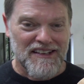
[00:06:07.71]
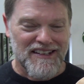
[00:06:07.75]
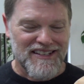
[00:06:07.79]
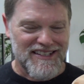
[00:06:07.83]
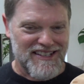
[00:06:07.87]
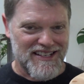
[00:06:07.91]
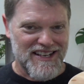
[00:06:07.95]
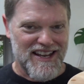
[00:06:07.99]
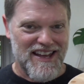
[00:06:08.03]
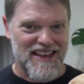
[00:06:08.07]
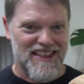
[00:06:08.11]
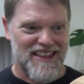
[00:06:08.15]

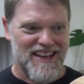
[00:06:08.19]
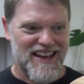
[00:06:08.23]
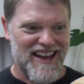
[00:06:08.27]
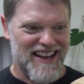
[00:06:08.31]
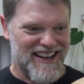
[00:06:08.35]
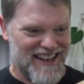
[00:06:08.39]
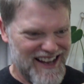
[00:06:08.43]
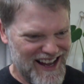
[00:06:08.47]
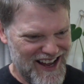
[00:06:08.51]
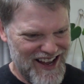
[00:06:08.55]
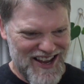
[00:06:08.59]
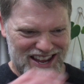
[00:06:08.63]
See you
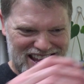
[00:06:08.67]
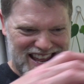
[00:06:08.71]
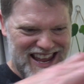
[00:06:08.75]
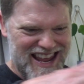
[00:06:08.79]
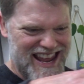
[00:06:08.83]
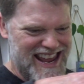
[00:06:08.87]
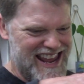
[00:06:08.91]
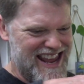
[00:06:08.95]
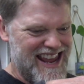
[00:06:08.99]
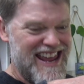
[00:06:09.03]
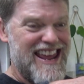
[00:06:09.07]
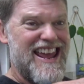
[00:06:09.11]
then.
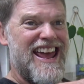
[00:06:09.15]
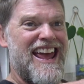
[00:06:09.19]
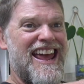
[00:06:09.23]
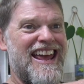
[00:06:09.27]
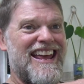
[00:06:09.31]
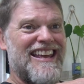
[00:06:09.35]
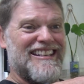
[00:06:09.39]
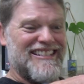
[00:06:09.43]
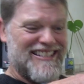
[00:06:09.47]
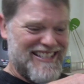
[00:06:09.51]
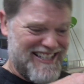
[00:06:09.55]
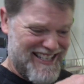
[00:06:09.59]

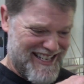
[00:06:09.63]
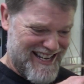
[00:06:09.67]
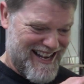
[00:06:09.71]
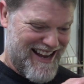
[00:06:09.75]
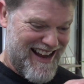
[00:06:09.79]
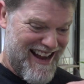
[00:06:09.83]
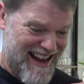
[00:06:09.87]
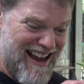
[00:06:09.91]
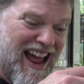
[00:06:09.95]
Yes. Oh